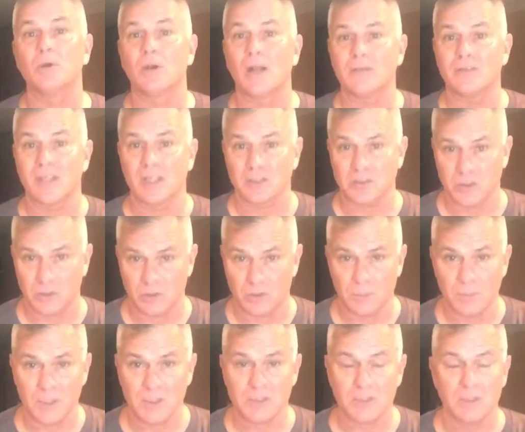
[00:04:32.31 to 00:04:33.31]
We're going to have to
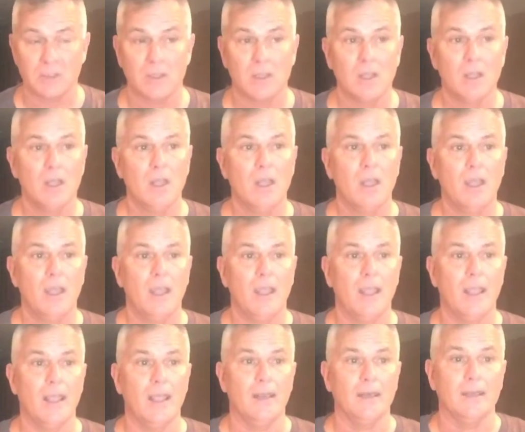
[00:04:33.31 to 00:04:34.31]
execute the mission.
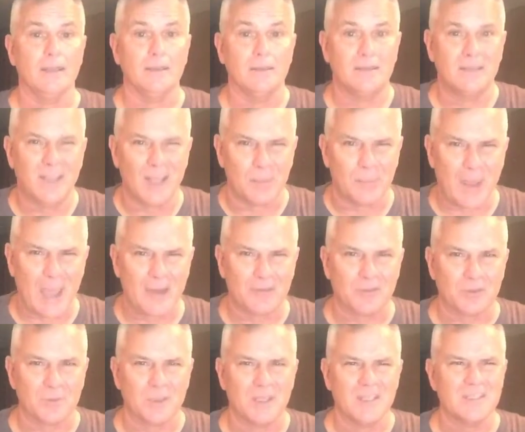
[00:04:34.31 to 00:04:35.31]
And he kept
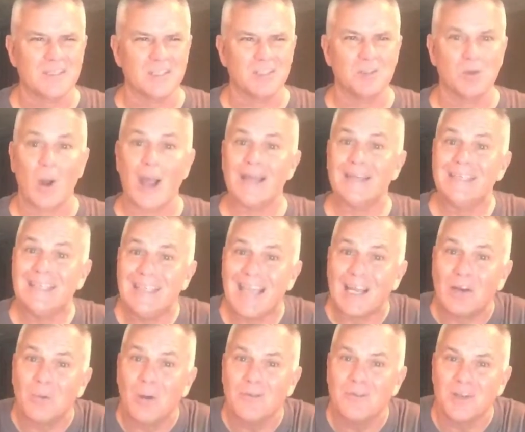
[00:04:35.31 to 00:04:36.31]
after me. He said, I
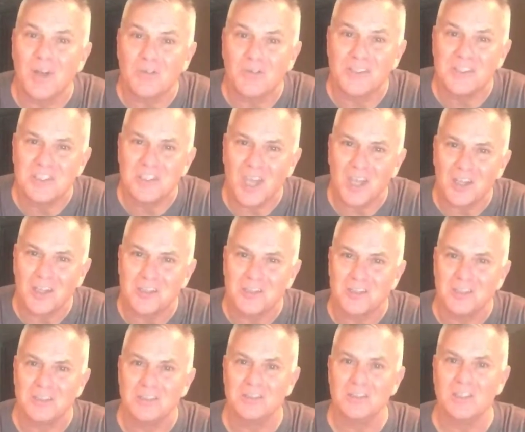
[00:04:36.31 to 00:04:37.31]
don't have enough
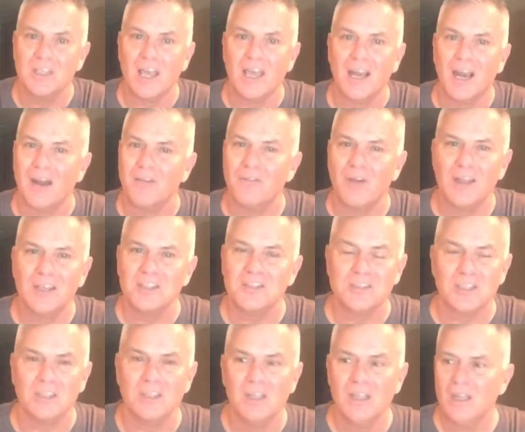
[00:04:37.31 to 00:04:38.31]
intelligence. And I finally
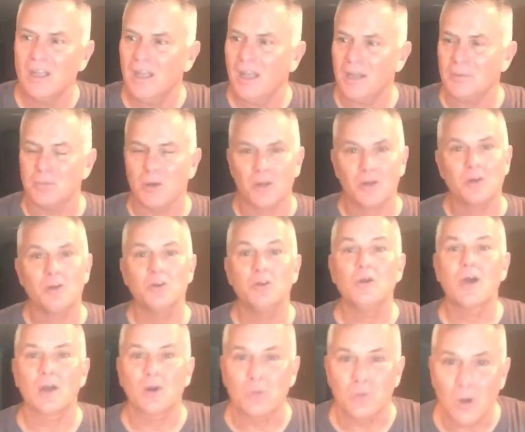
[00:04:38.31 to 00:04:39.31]
said, hey, brother,
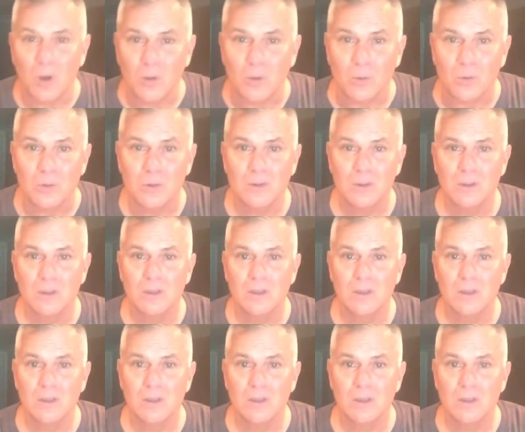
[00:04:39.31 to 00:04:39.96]
you got to roll.